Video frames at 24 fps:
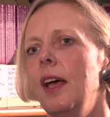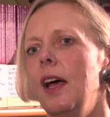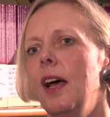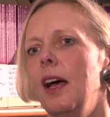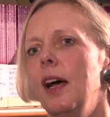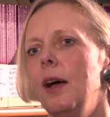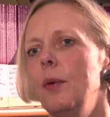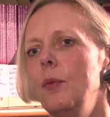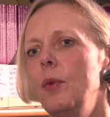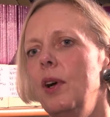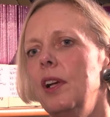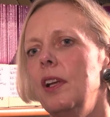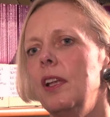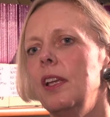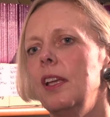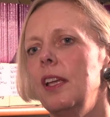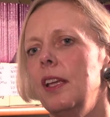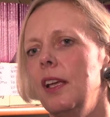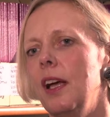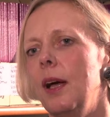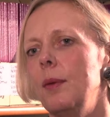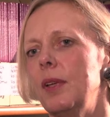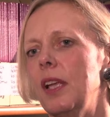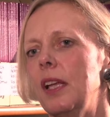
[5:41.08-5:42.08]

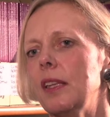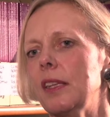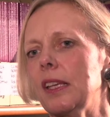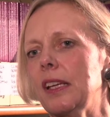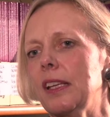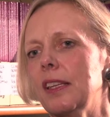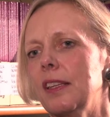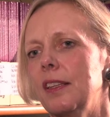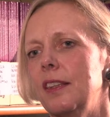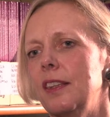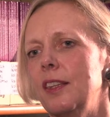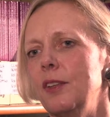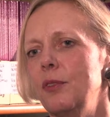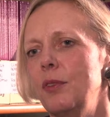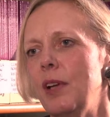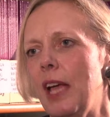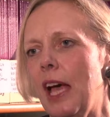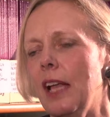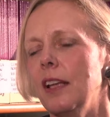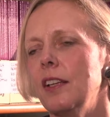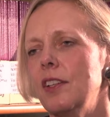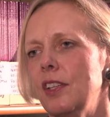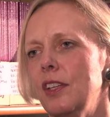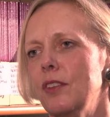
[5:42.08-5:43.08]
I think the
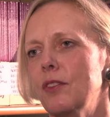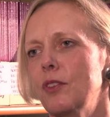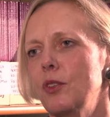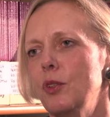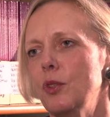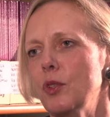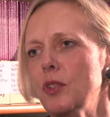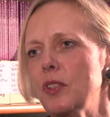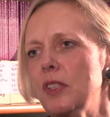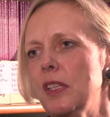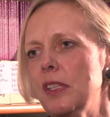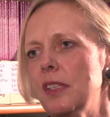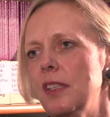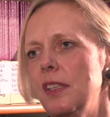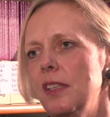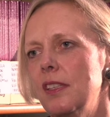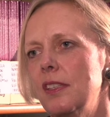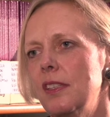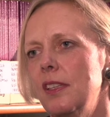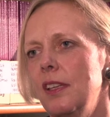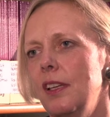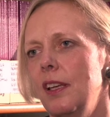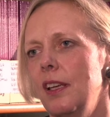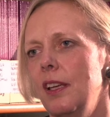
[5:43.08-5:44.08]
reality, of course, is
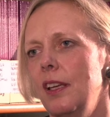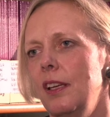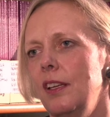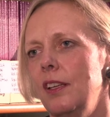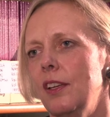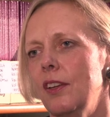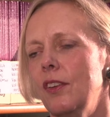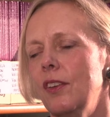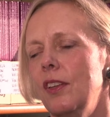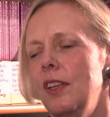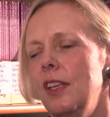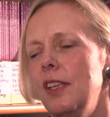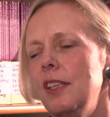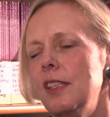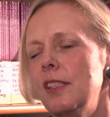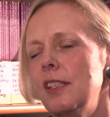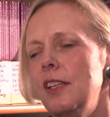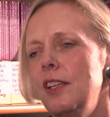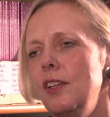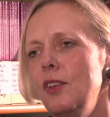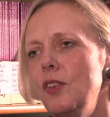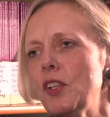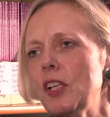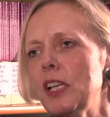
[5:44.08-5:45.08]
this, you know, it's
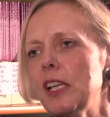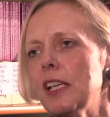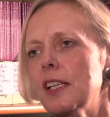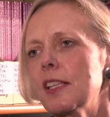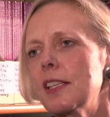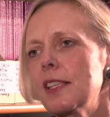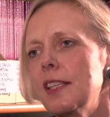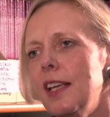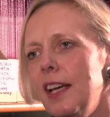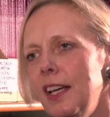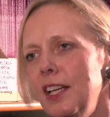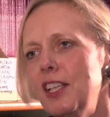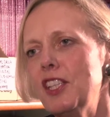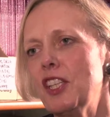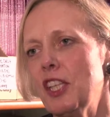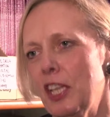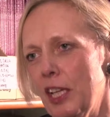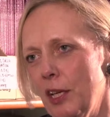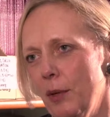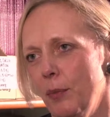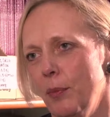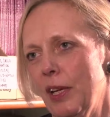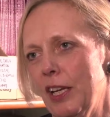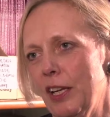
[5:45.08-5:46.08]
hugely
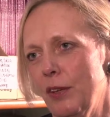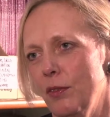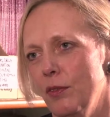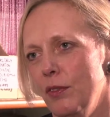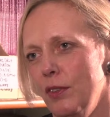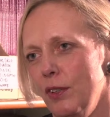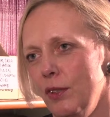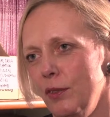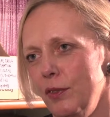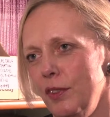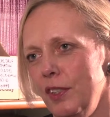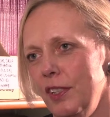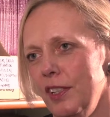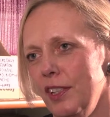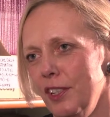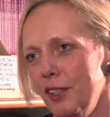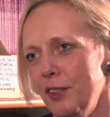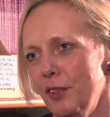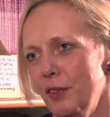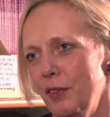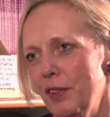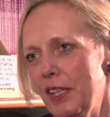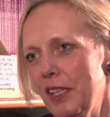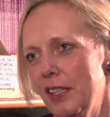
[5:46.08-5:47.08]
exciting being involved in a
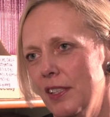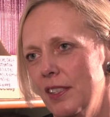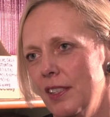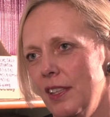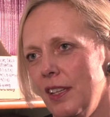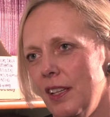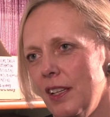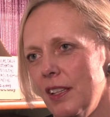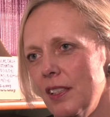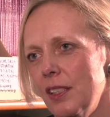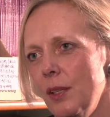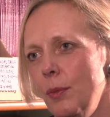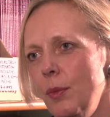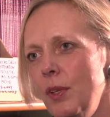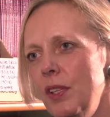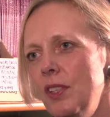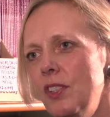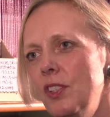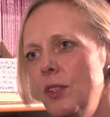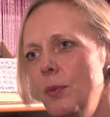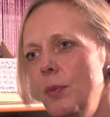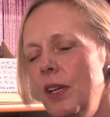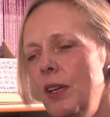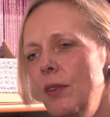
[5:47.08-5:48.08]
lot of these things. I mean,
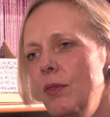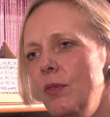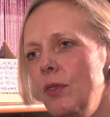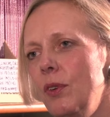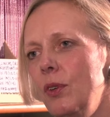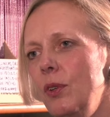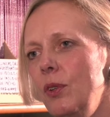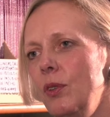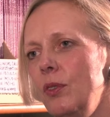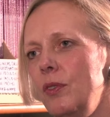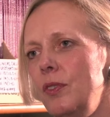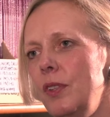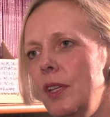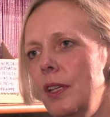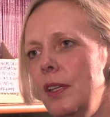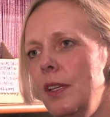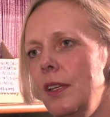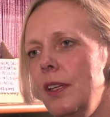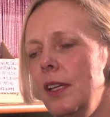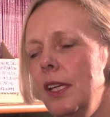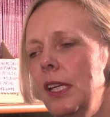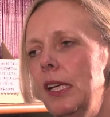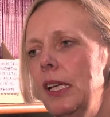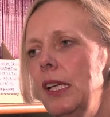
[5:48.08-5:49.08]
to be involved
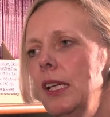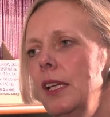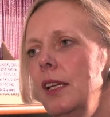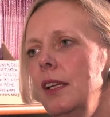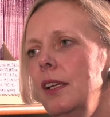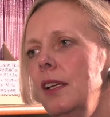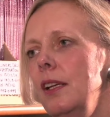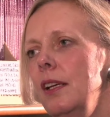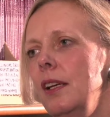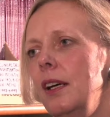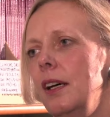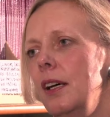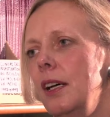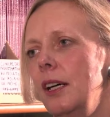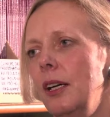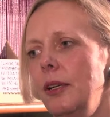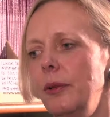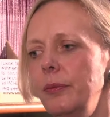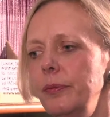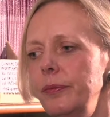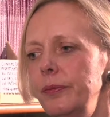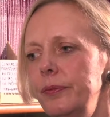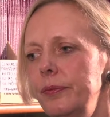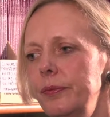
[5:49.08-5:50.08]
in
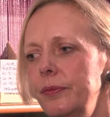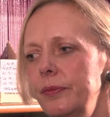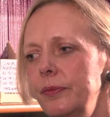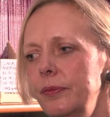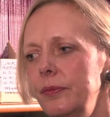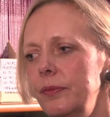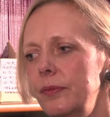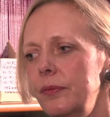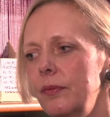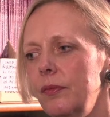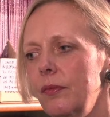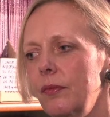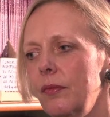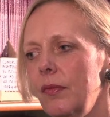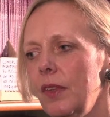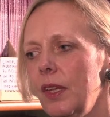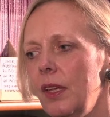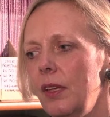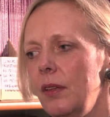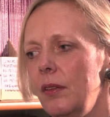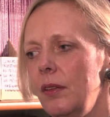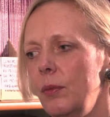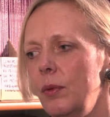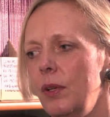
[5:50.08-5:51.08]

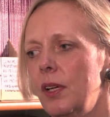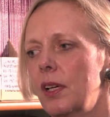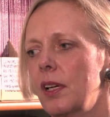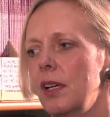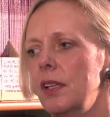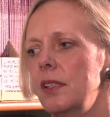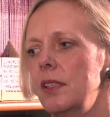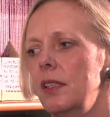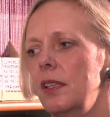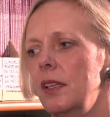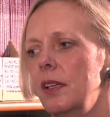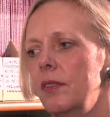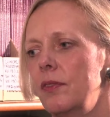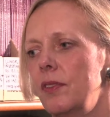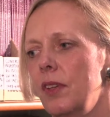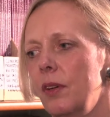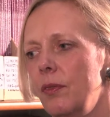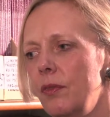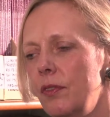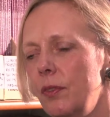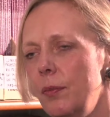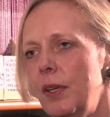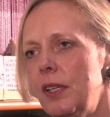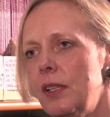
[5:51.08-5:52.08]
the work I've
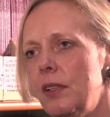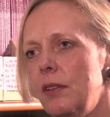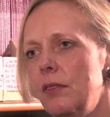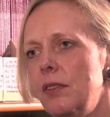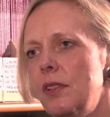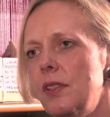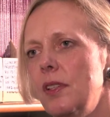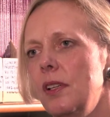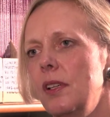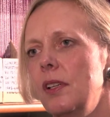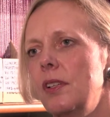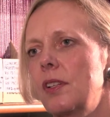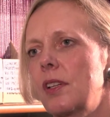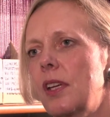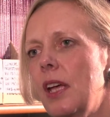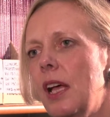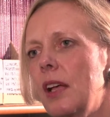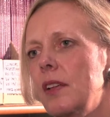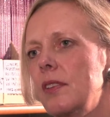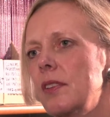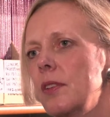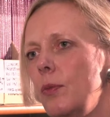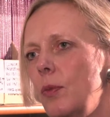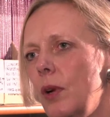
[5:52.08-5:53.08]
done for Medical Research
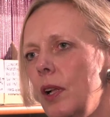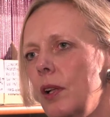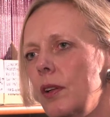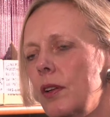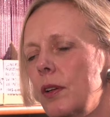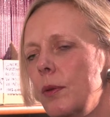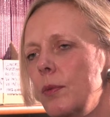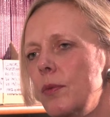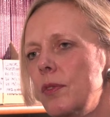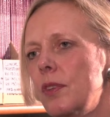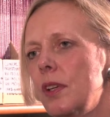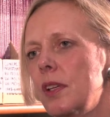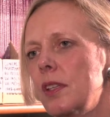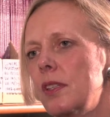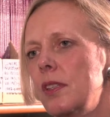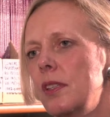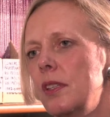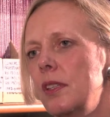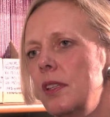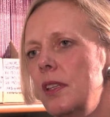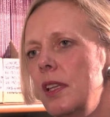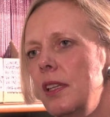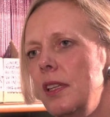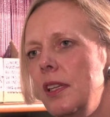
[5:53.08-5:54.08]
Council, Wellcome
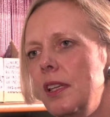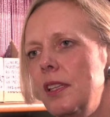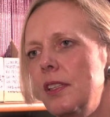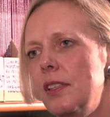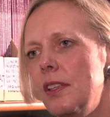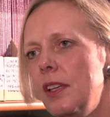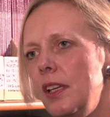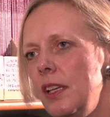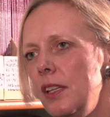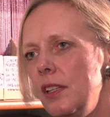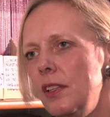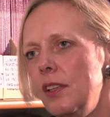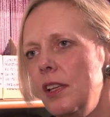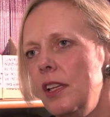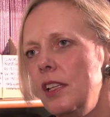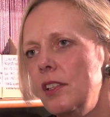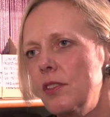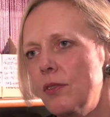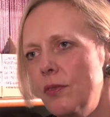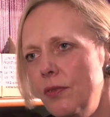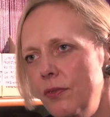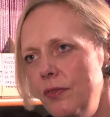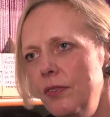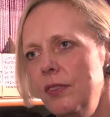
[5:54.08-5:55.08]
Trust,
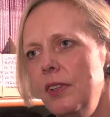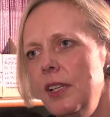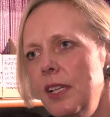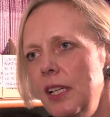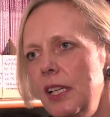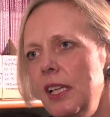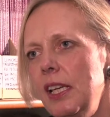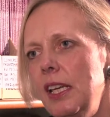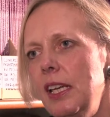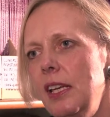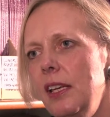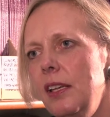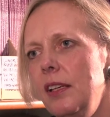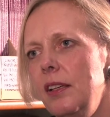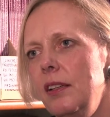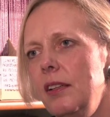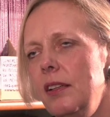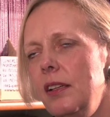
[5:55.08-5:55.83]
it's really